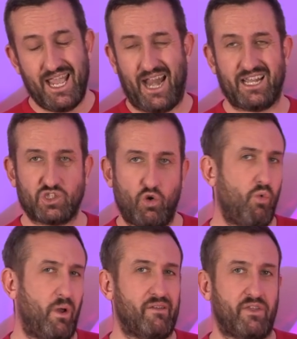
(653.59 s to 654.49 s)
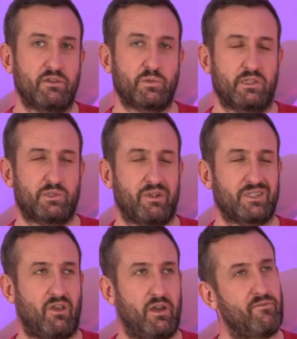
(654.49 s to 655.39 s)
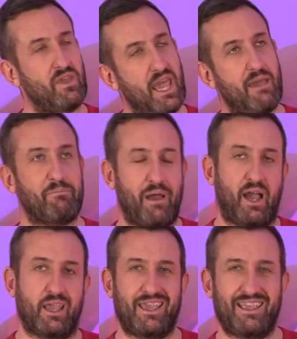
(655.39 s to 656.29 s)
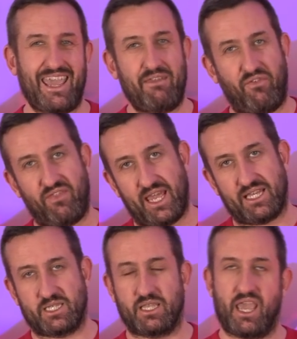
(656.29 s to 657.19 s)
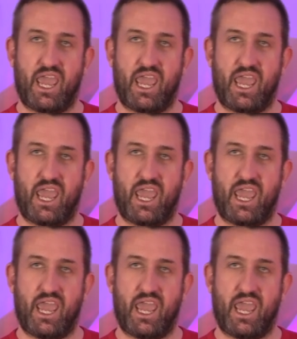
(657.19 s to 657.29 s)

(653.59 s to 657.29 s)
And it's all one of those ones where it's kind of, yeah, but if this,